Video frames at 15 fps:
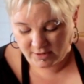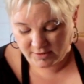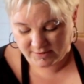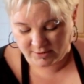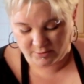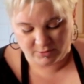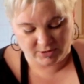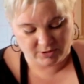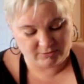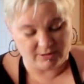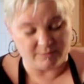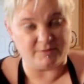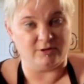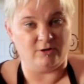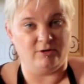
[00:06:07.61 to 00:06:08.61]
So we're going to
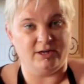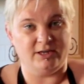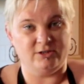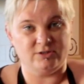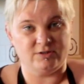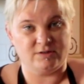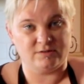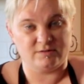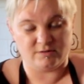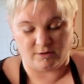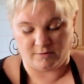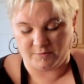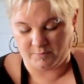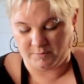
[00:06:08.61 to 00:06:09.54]
grab the long edges of the